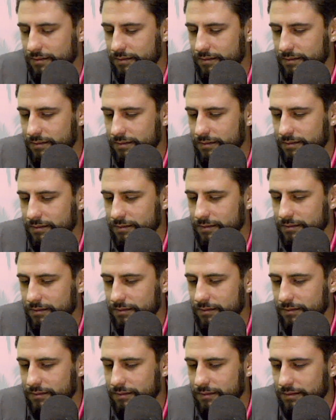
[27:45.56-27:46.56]

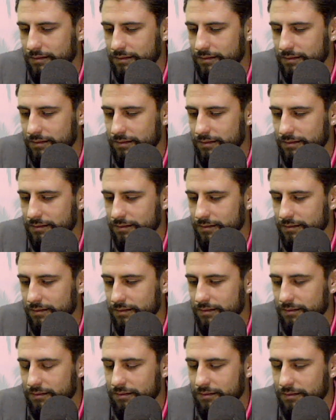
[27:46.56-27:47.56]

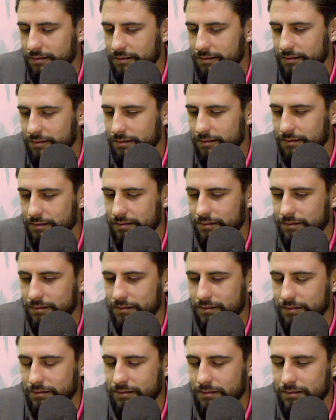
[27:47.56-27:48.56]

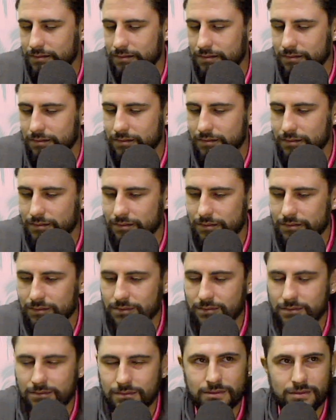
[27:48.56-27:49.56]

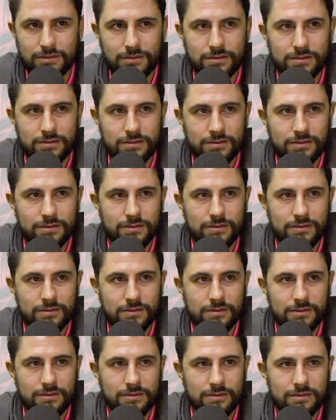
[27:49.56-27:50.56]

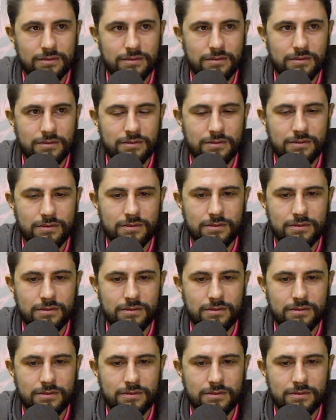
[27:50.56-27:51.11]
The person shown says nothing.